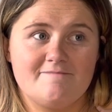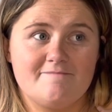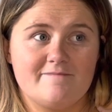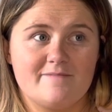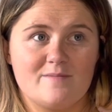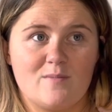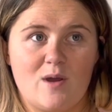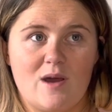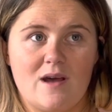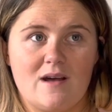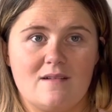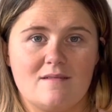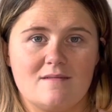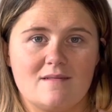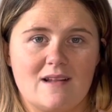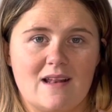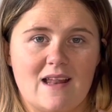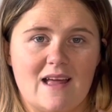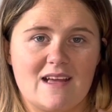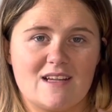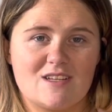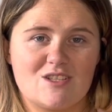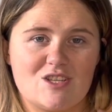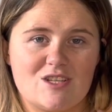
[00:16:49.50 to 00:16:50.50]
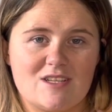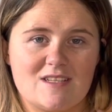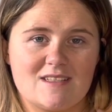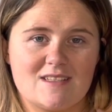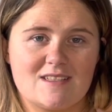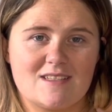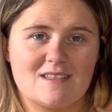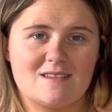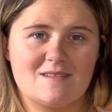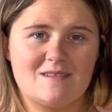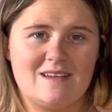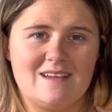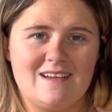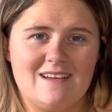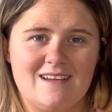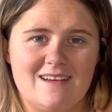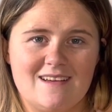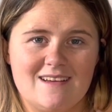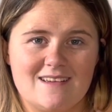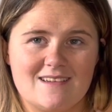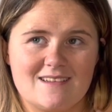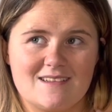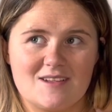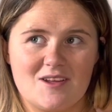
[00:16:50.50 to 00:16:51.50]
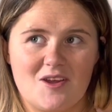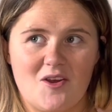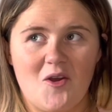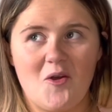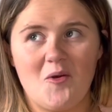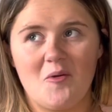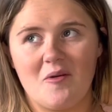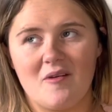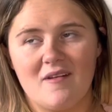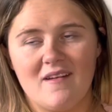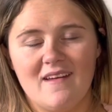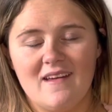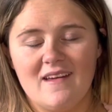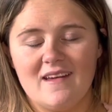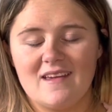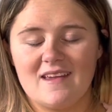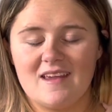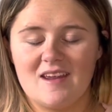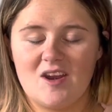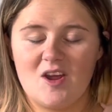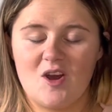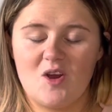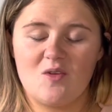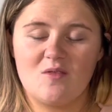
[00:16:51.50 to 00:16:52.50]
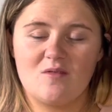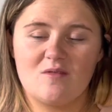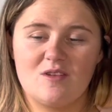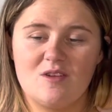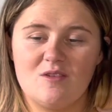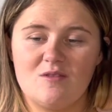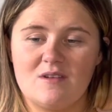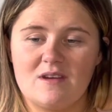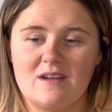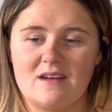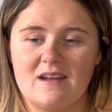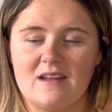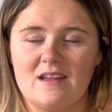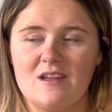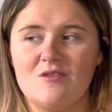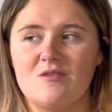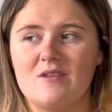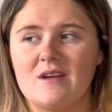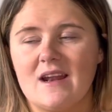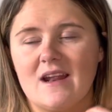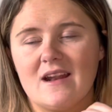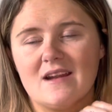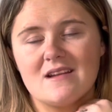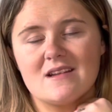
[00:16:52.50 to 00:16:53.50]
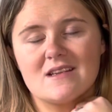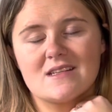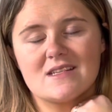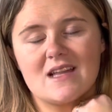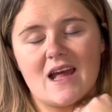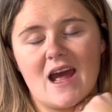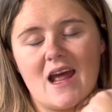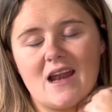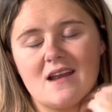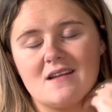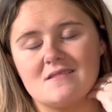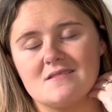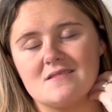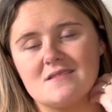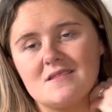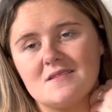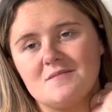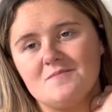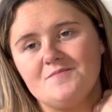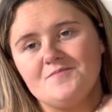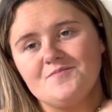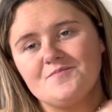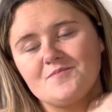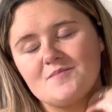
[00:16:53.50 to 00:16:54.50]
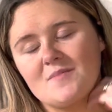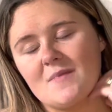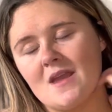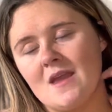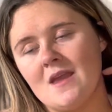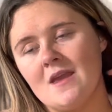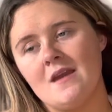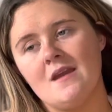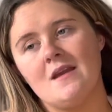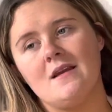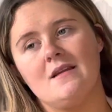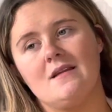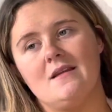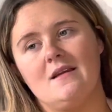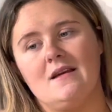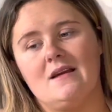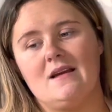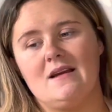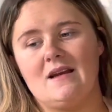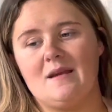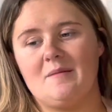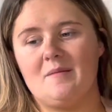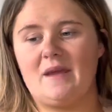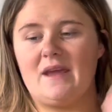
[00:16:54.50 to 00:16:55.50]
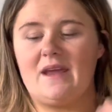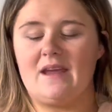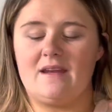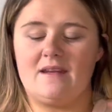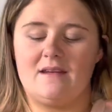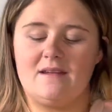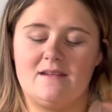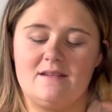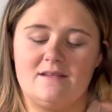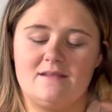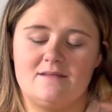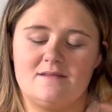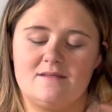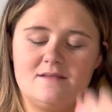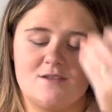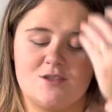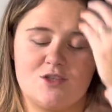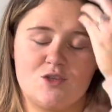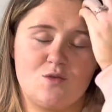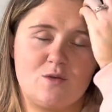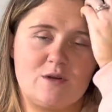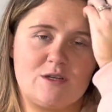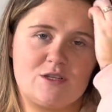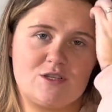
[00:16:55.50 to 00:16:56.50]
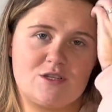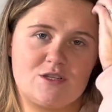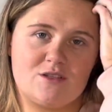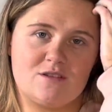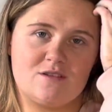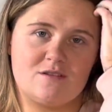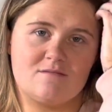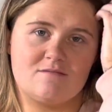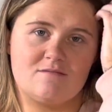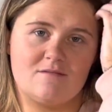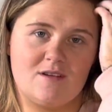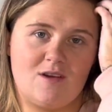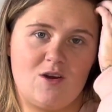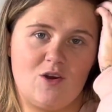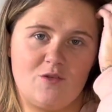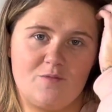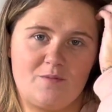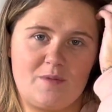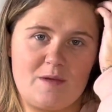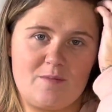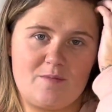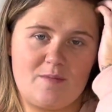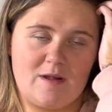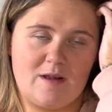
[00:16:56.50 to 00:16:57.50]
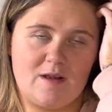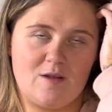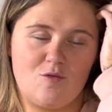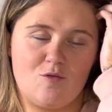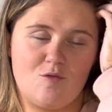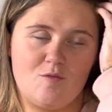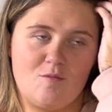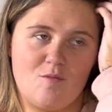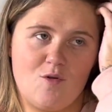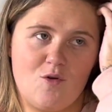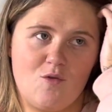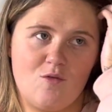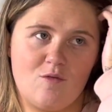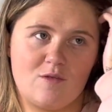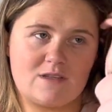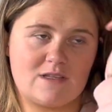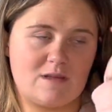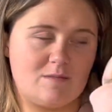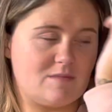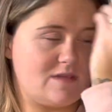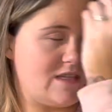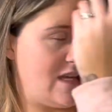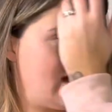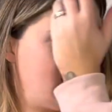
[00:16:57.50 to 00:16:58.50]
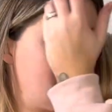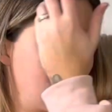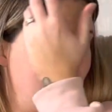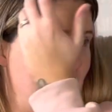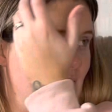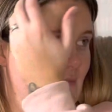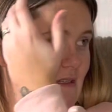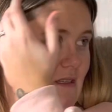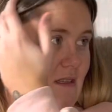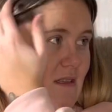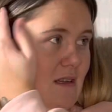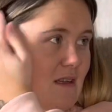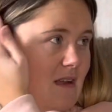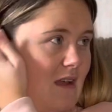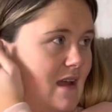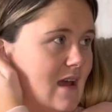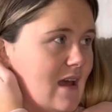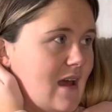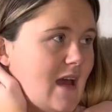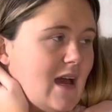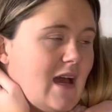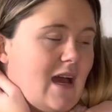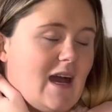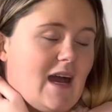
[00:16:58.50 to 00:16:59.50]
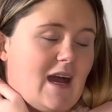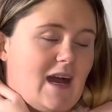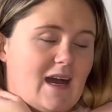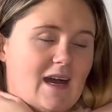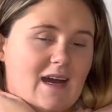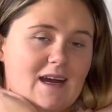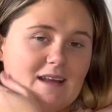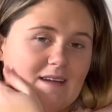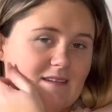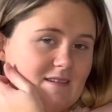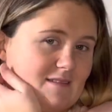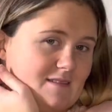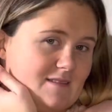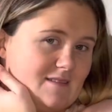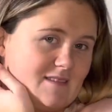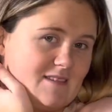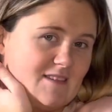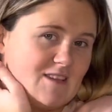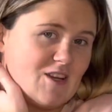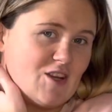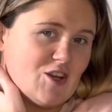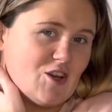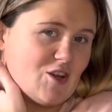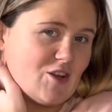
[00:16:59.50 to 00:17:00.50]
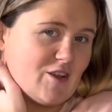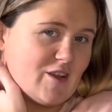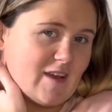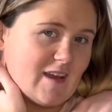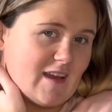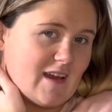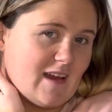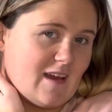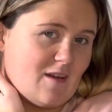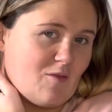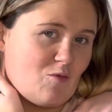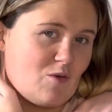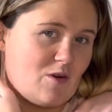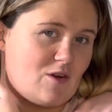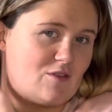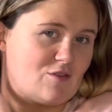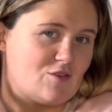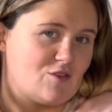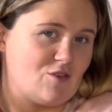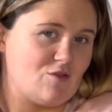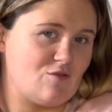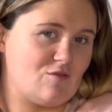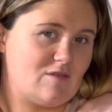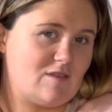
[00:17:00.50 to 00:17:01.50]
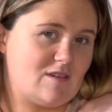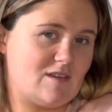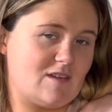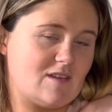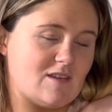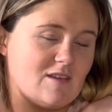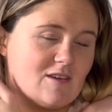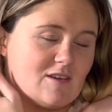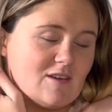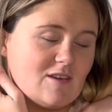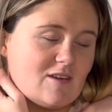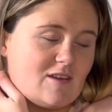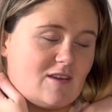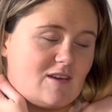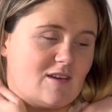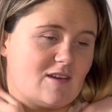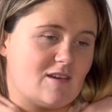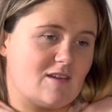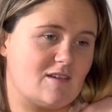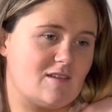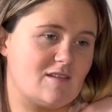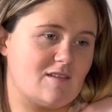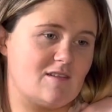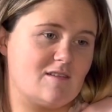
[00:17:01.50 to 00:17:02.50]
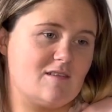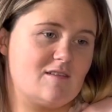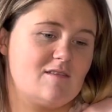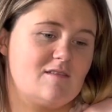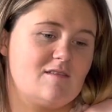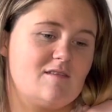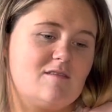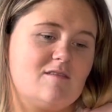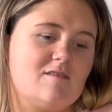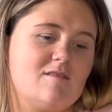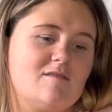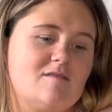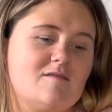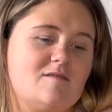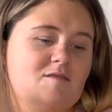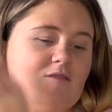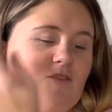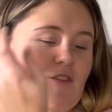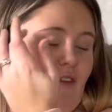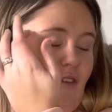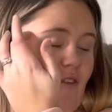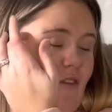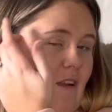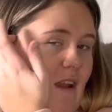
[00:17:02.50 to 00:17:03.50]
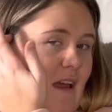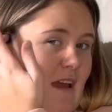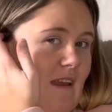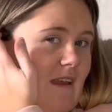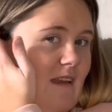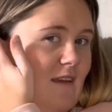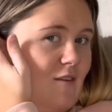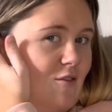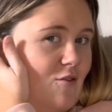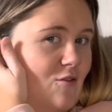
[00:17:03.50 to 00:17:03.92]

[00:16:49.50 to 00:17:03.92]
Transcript: well, clashes. So, you know, you can understand. I mean, 200 odd people or more sometimes, and you're gonna get one or two that you're gonna not like,